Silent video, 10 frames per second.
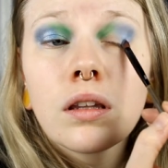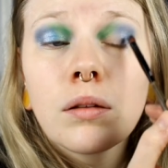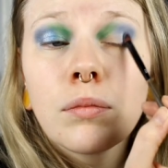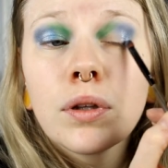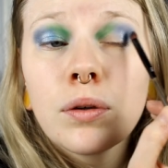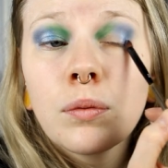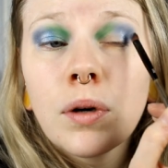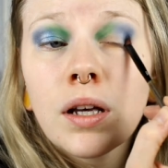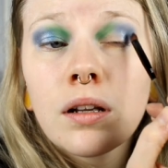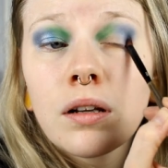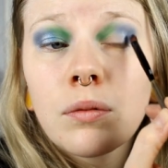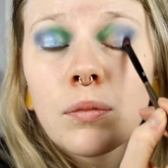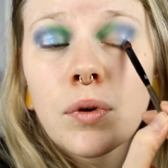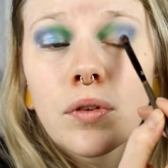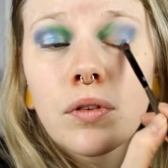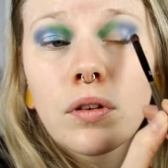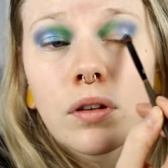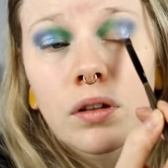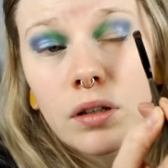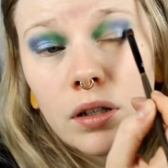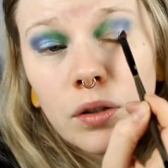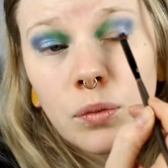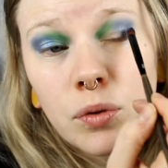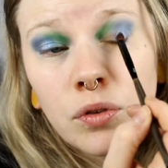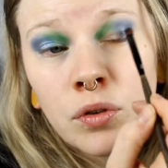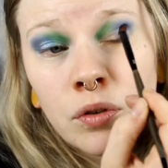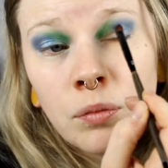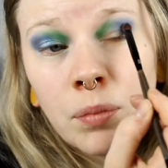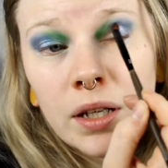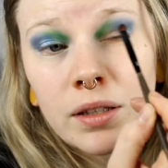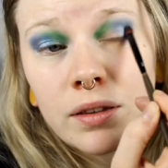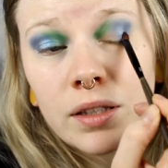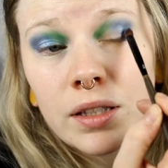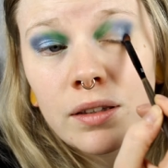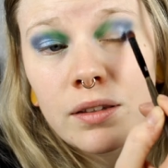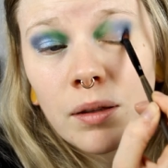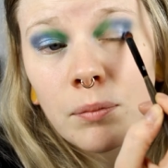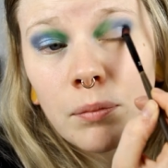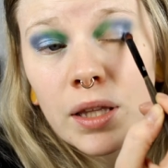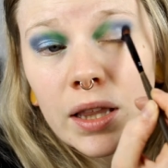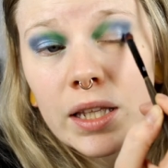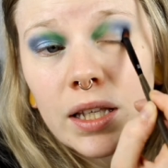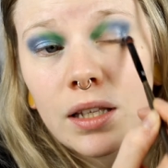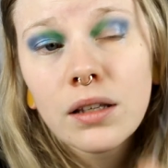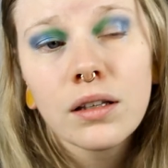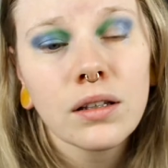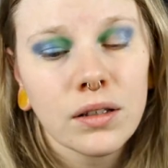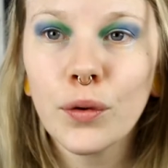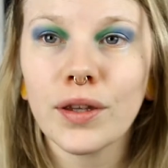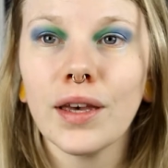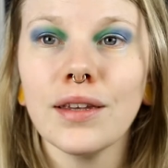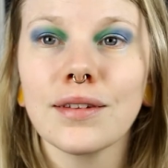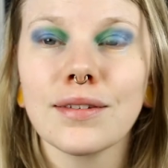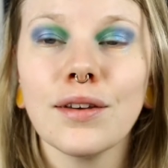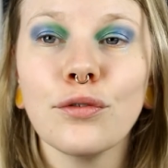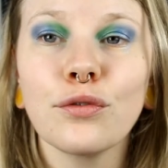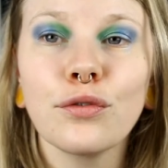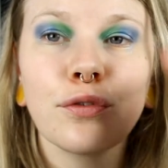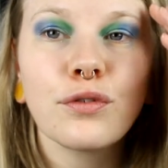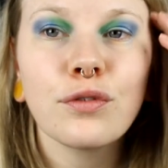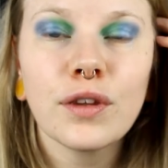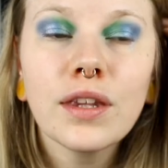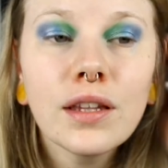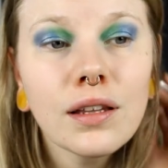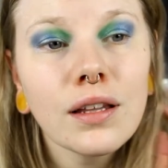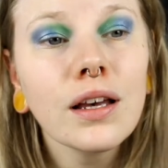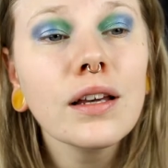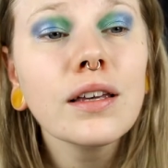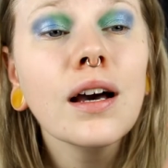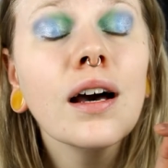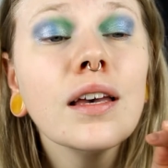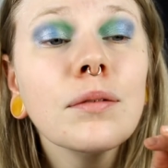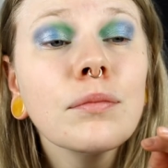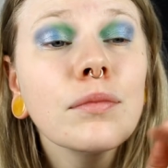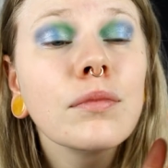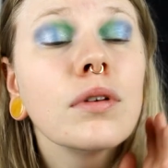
The blue one was, it was good but it needs some building. Okay, so I feel like I am